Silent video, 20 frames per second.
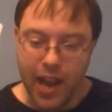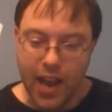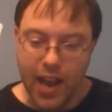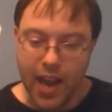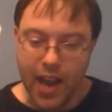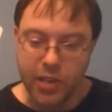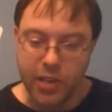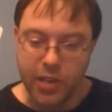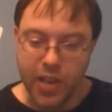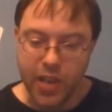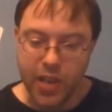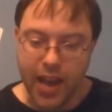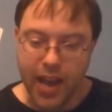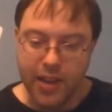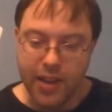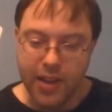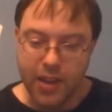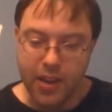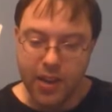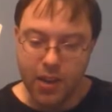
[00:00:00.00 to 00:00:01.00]

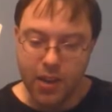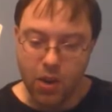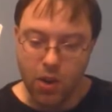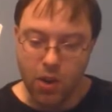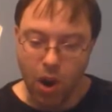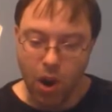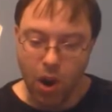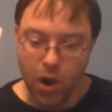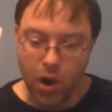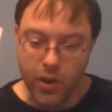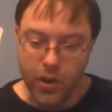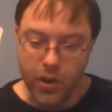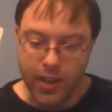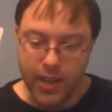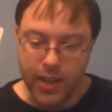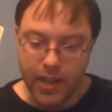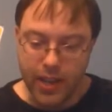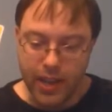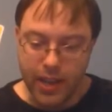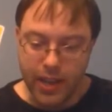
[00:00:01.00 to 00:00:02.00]
/hashtag card
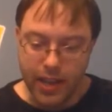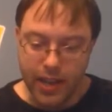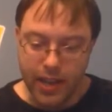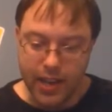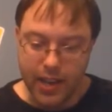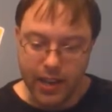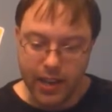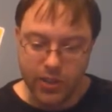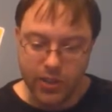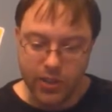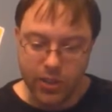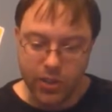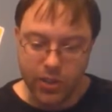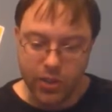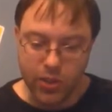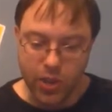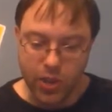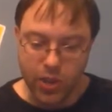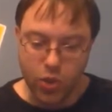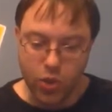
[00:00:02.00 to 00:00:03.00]
is
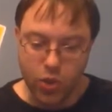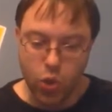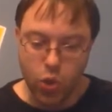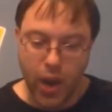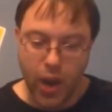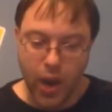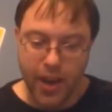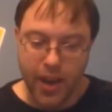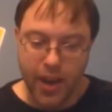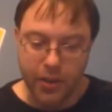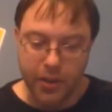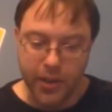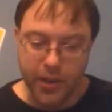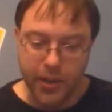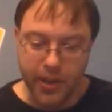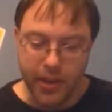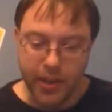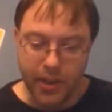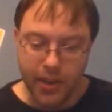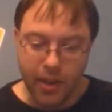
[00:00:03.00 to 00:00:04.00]
trailed,